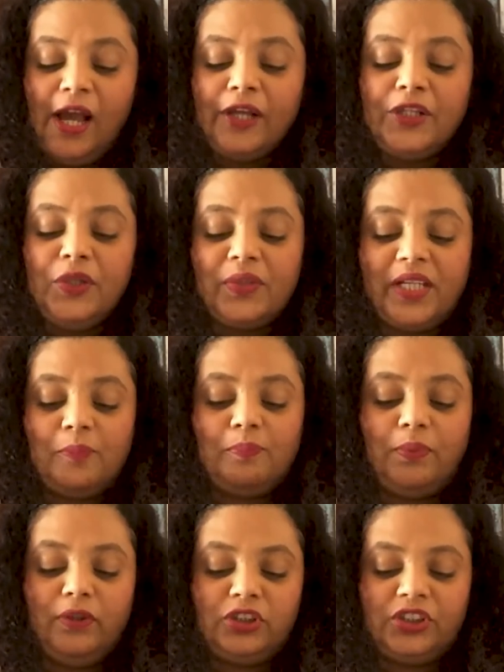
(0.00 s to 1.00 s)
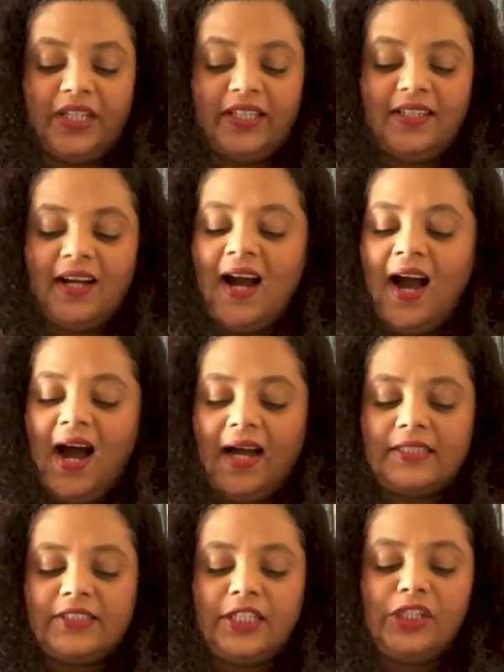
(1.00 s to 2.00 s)
You keep pushing
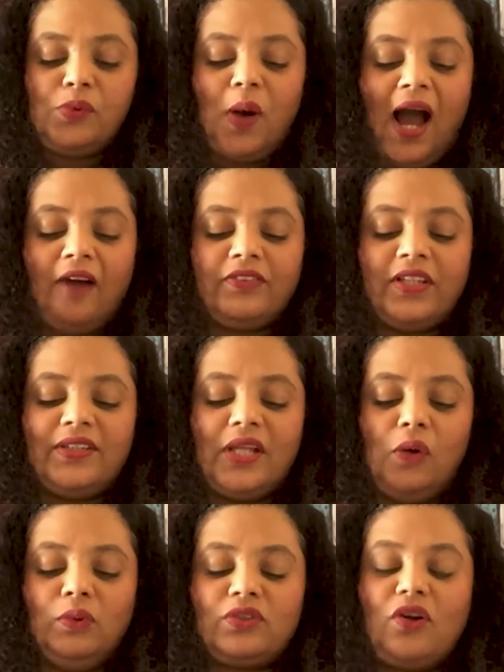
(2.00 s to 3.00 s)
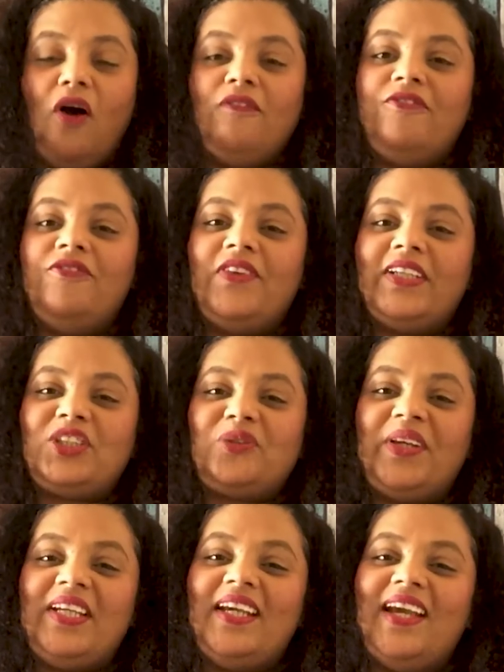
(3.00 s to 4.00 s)
until you have the note of
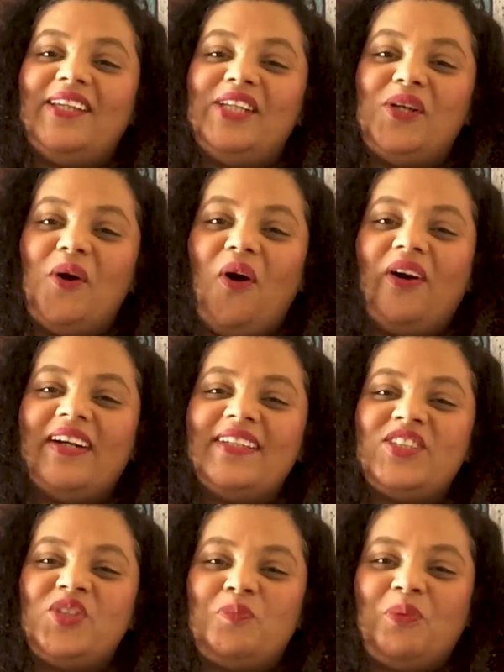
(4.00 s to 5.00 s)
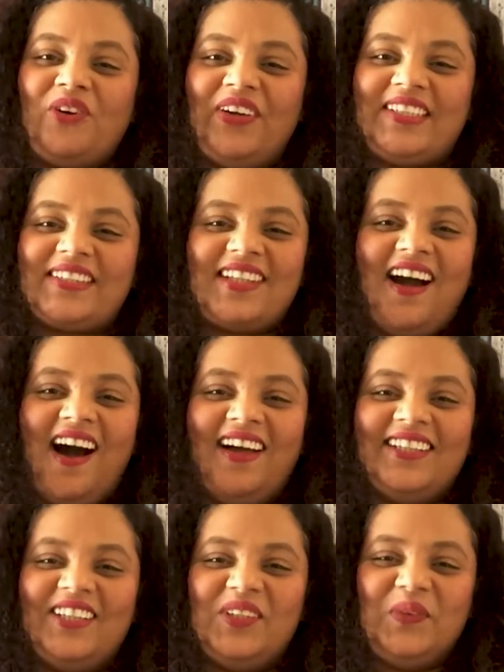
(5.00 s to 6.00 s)
victory in your spirit.
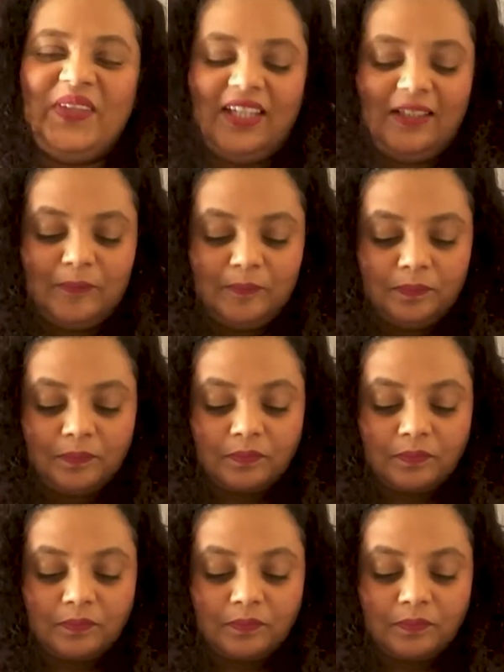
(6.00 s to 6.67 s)
Hallelujah.